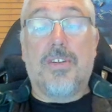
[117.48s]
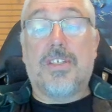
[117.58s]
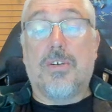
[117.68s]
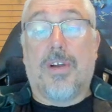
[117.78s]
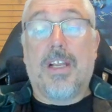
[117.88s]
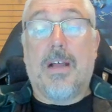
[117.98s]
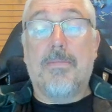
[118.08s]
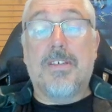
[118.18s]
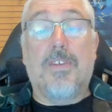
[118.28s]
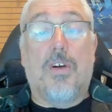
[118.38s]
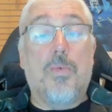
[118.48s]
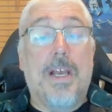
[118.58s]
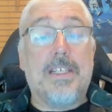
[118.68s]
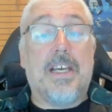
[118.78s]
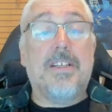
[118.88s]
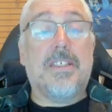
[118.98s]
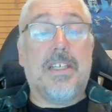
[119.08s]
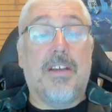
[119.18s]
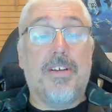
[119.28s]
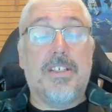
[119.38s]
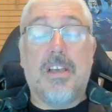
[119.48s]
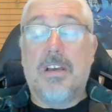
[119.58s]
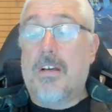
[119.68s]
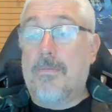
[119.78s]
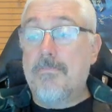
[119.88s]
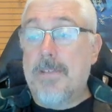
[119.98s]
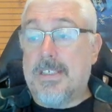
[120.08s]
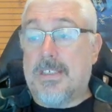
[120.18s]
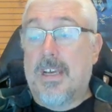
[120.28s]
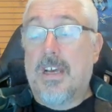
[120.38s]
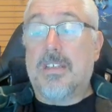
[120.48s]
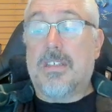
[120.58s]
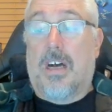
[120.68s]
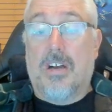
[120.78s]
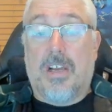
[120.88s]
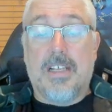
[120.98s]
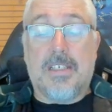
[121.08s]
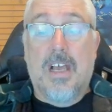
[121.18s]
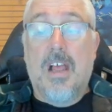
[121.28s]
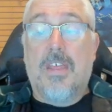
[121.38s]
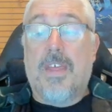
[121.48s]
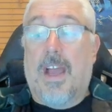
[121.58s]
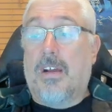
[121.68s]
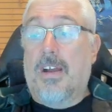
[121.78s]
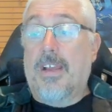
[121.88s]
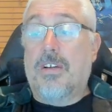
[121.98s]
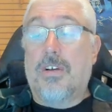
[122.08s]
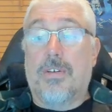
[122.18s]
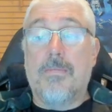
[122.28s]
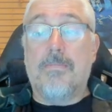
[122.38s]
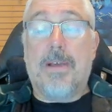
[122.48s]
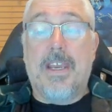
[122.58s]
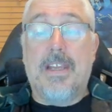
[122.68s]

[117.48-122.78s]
soaring numbers of long waits and a series of missed targets. That guy couldn't pee